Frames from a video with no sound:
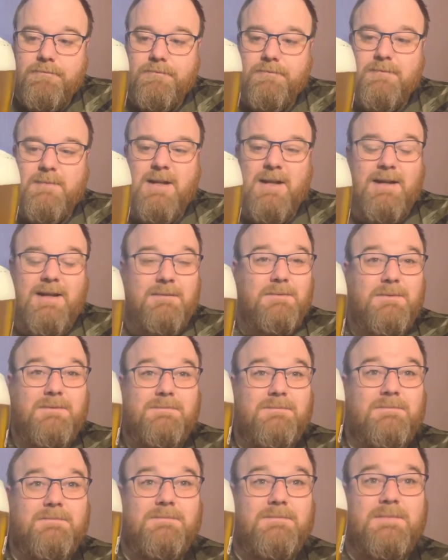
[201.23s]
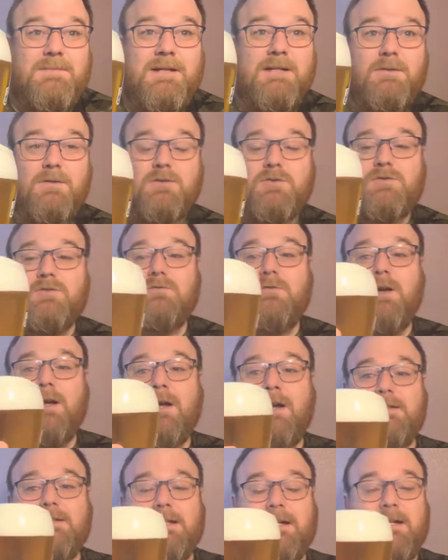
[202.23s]
Yeah, it looks all
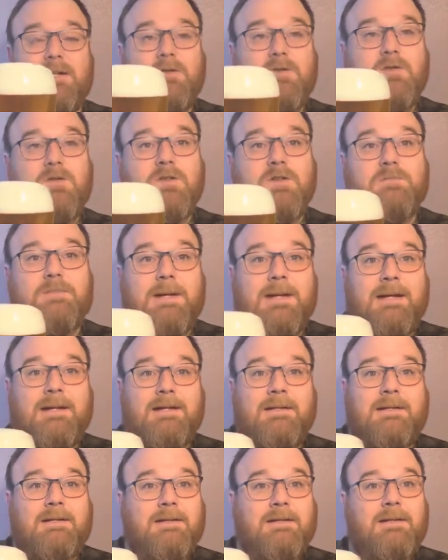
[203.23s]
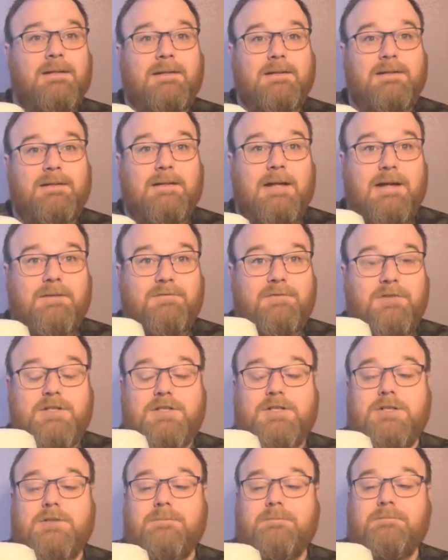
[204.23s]
right. I'd say it looks better than
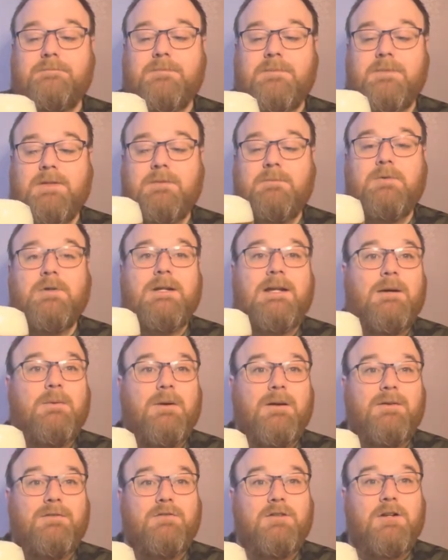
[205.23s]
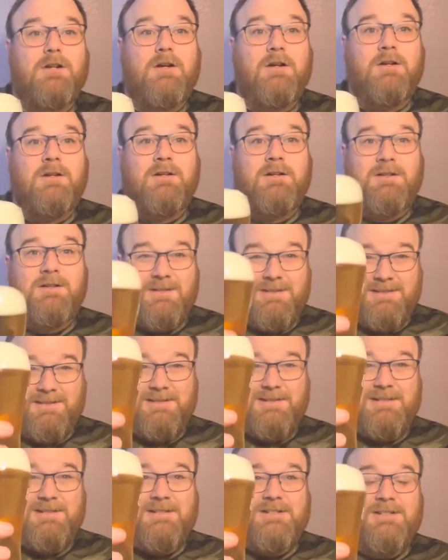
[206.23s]
average, put it that way, for a lager.
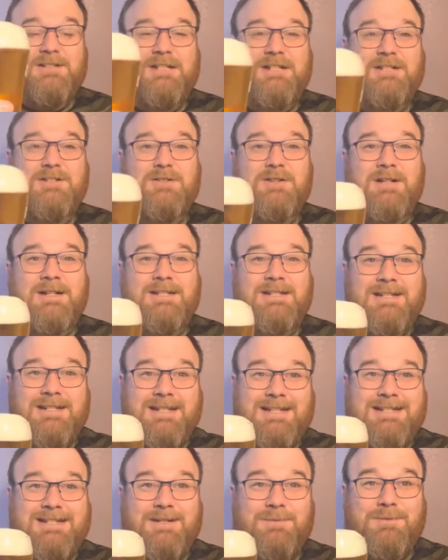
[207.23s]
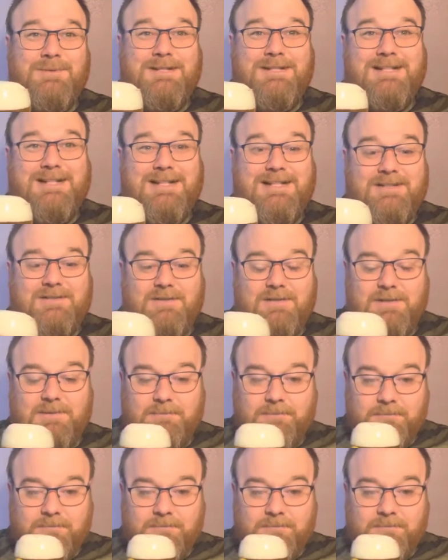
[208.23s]
Cheers, guys. Let's see what it tastes like.